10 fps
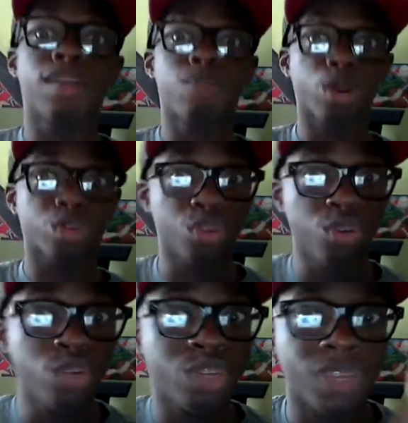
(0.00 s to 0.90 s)
Part
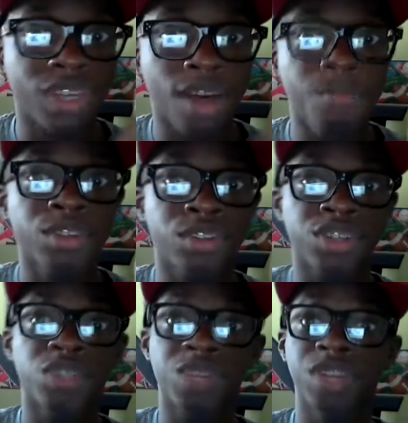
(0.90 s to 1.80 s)
two is becoming the
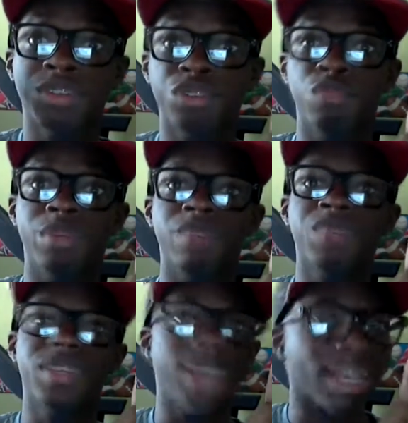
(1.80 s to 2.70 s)
Jinchuriki of the Jubi.
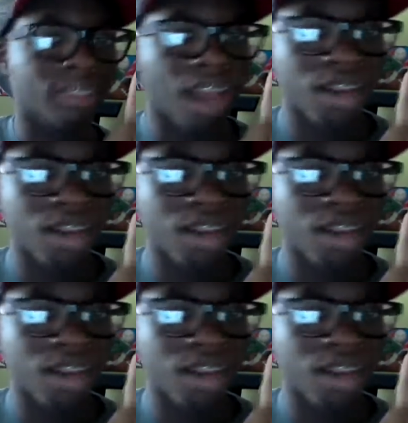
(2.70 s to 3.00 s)
He has not